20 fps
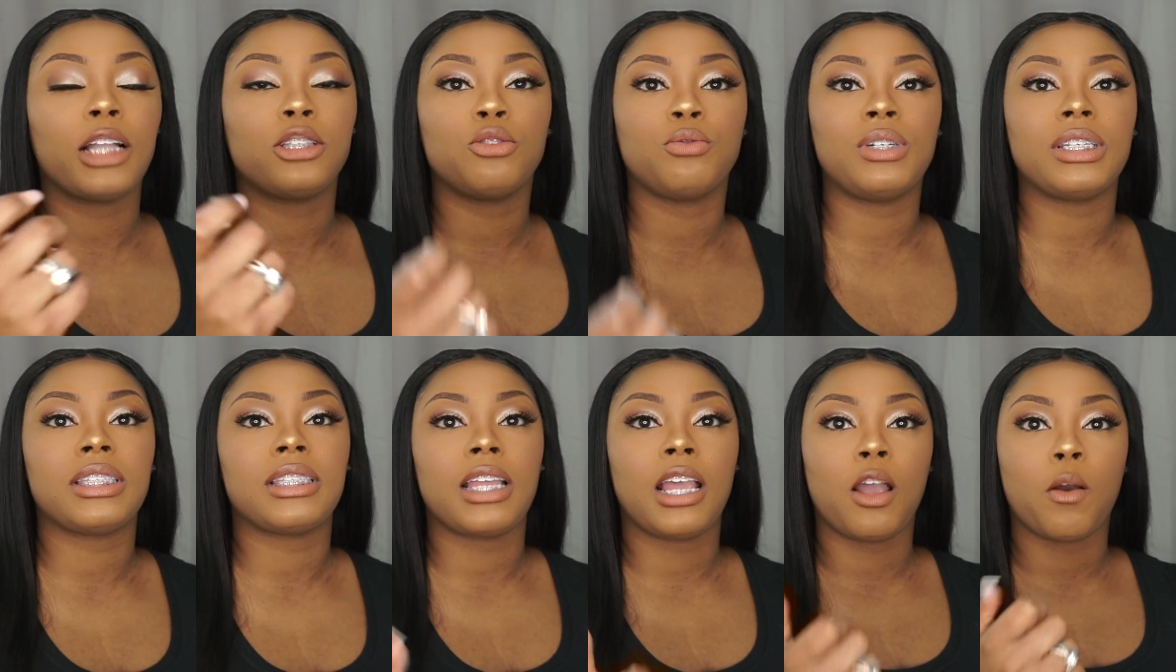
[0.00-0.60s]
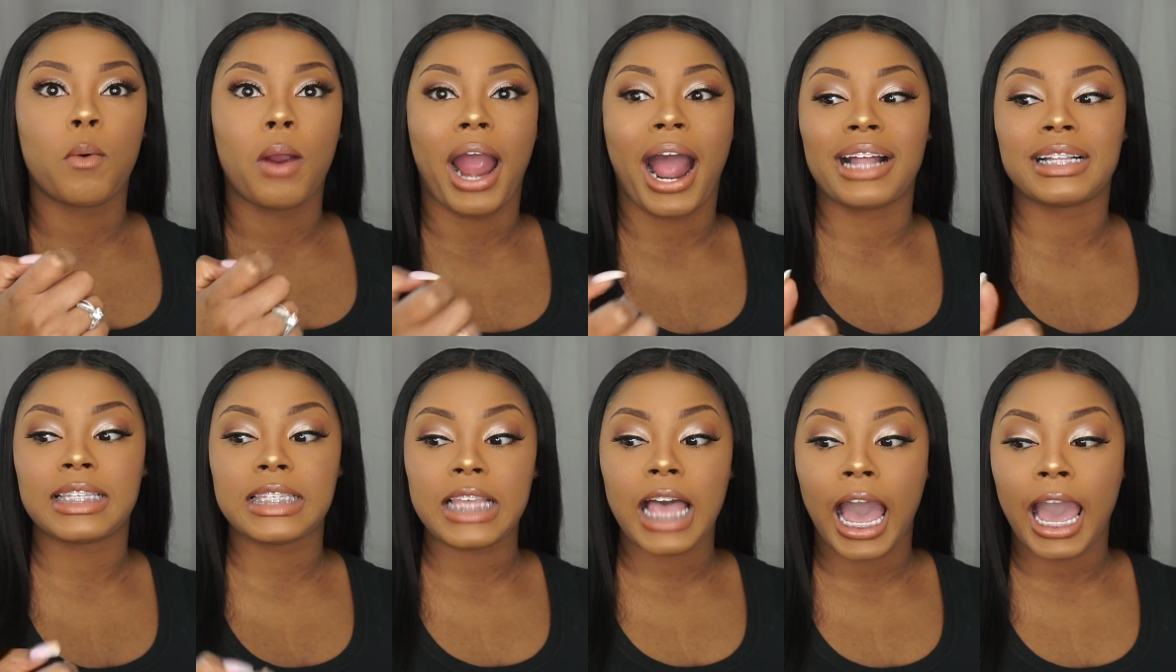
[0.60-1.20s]
I do this thing where I
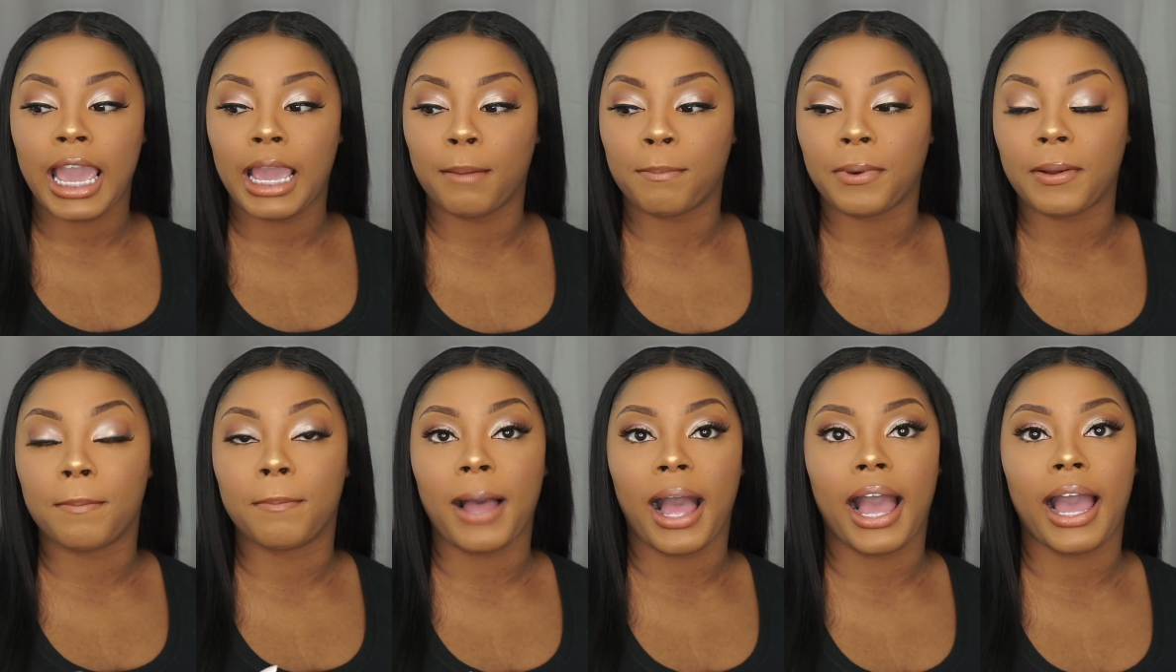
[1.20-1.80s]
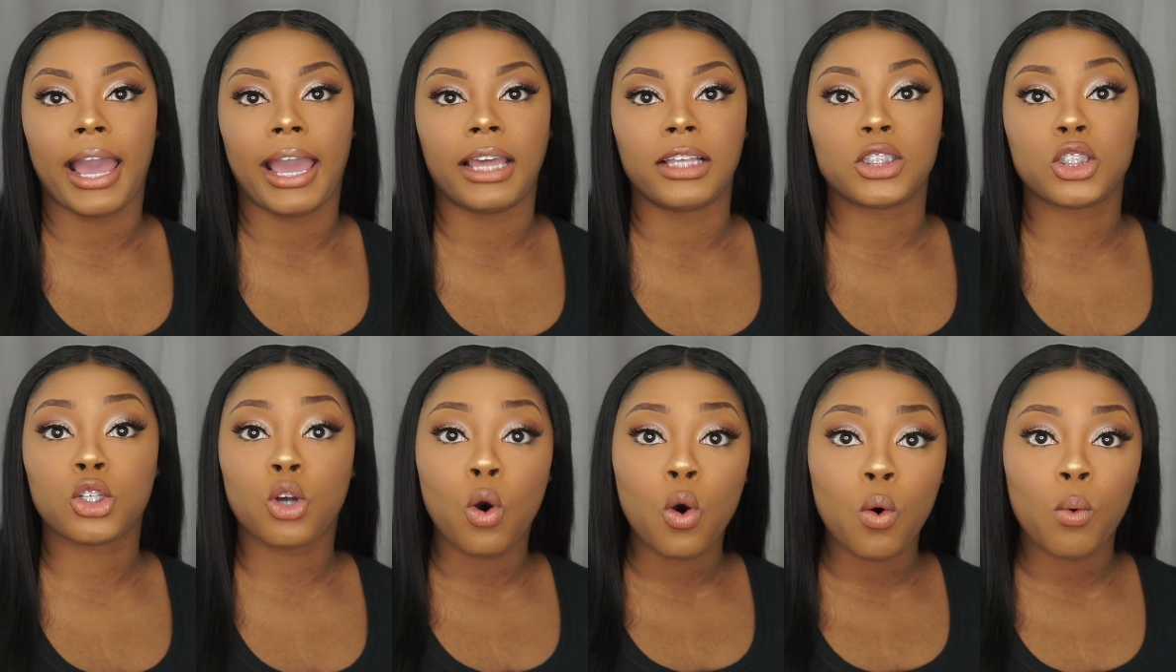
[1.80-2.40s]
type my
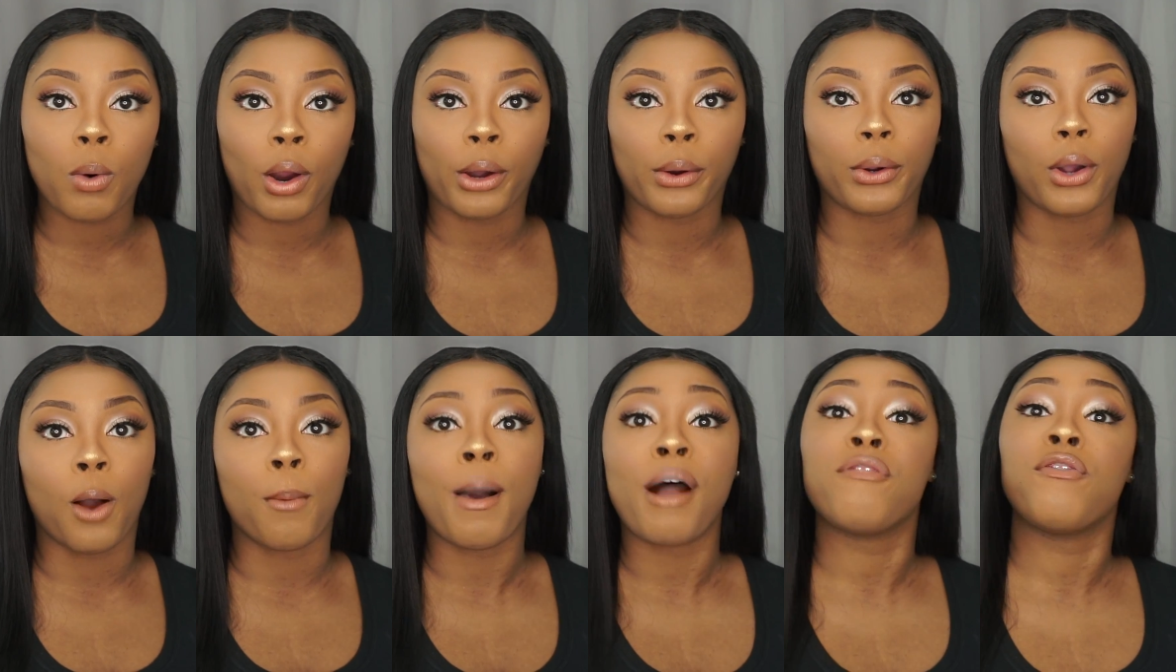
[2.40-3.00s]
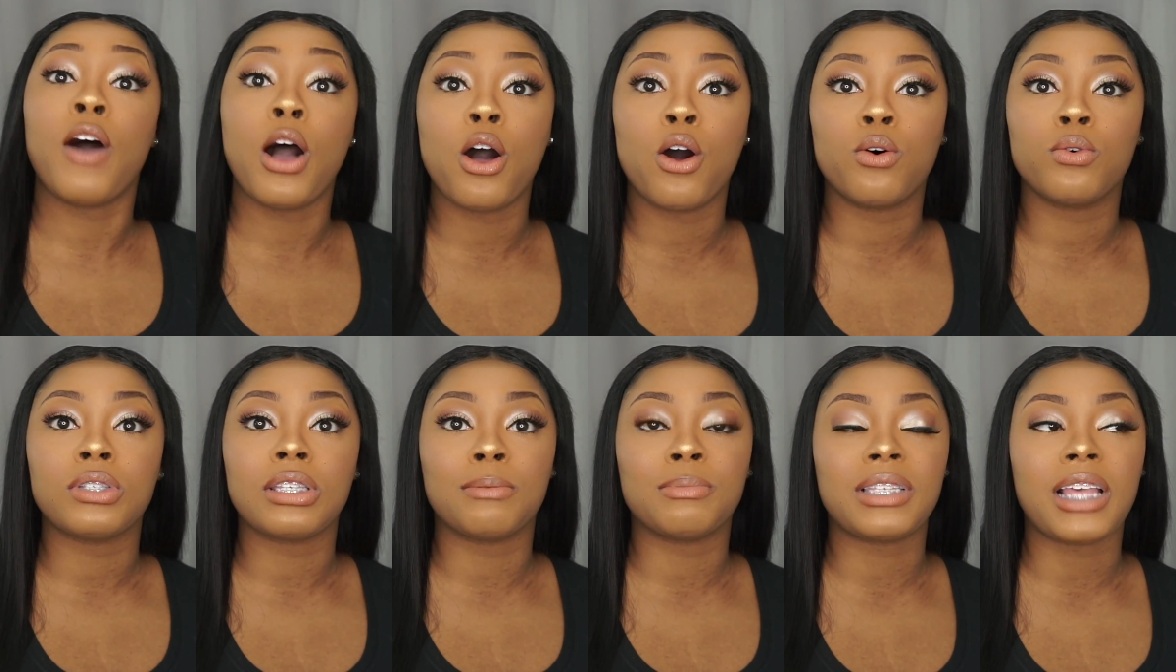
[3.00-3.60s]
schoolwork on my
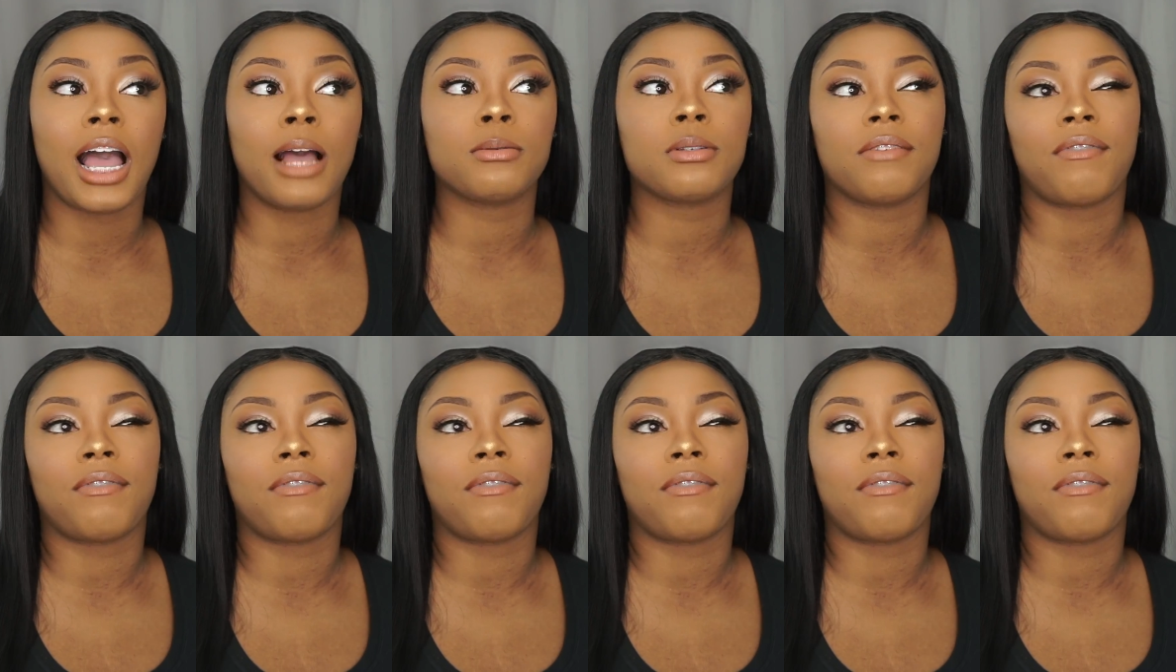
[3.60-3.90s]
phone sometimes.